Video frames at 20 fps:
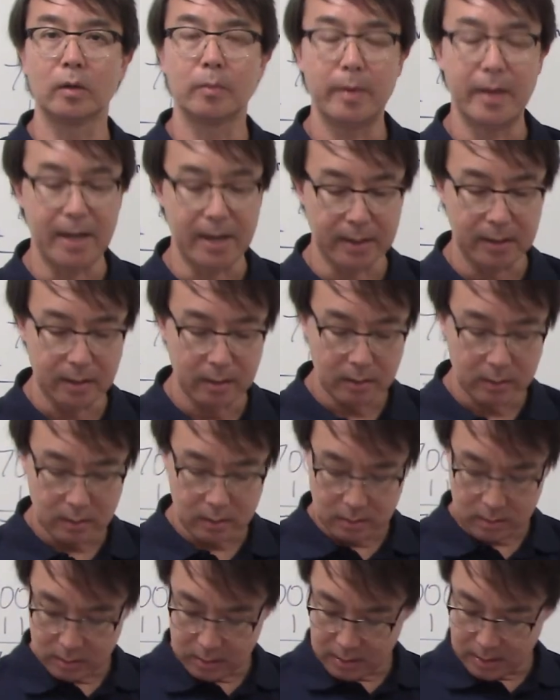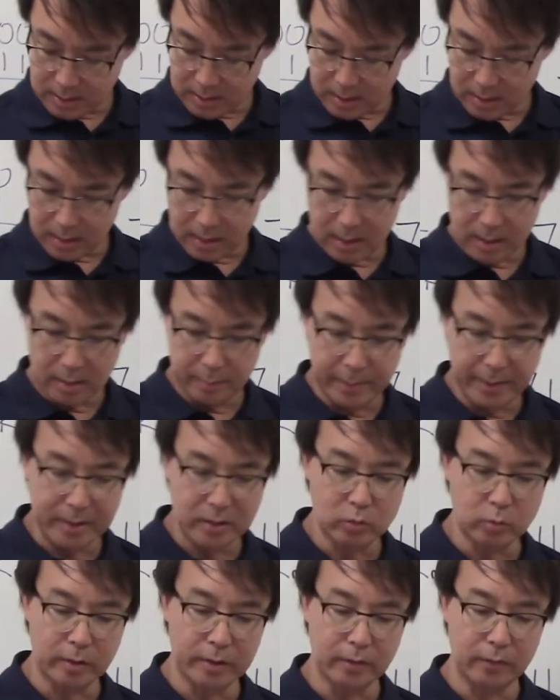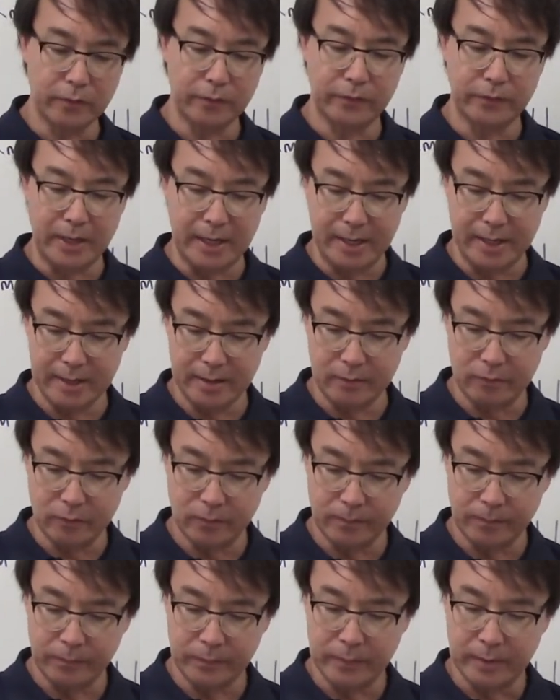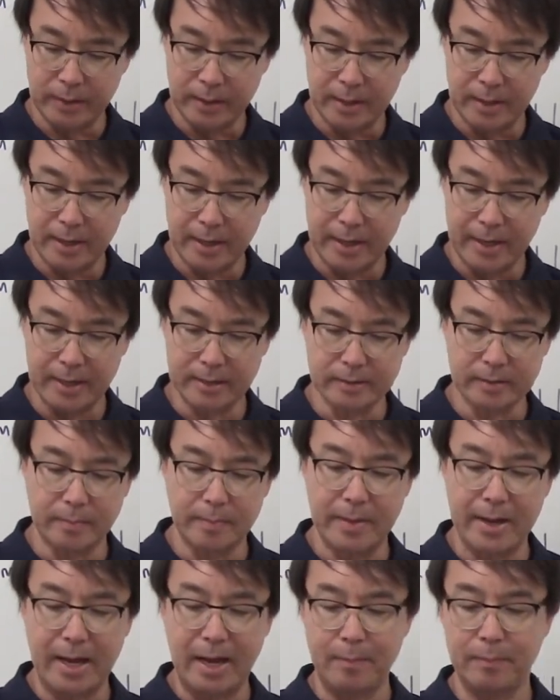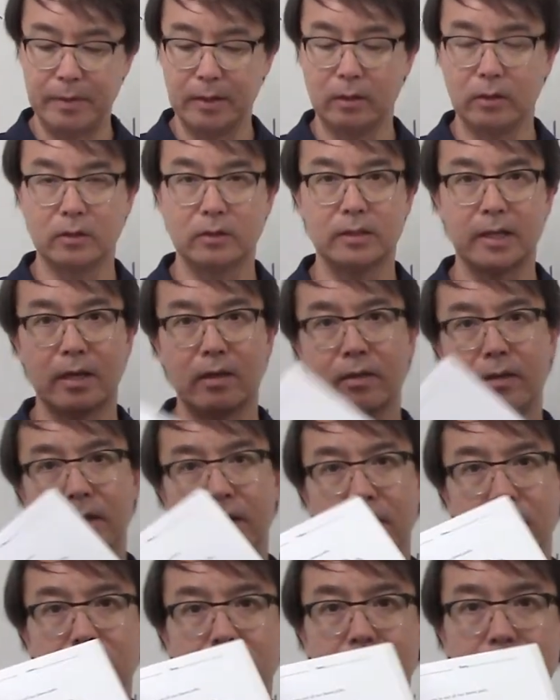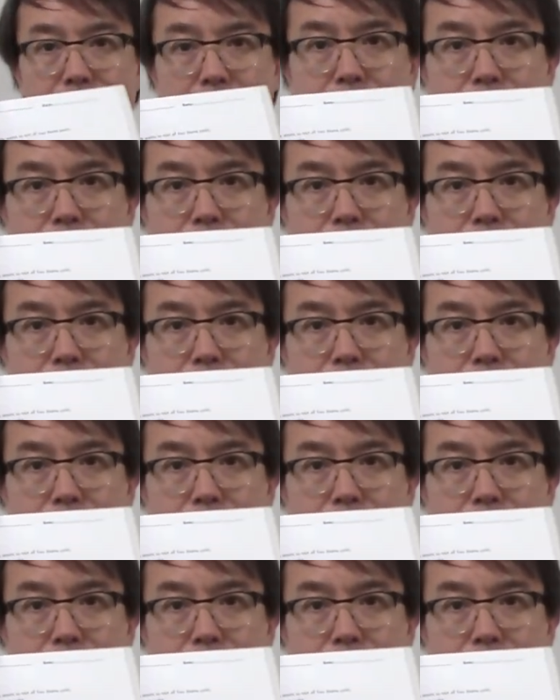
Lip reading: packet, page 105 has a map that looks like this.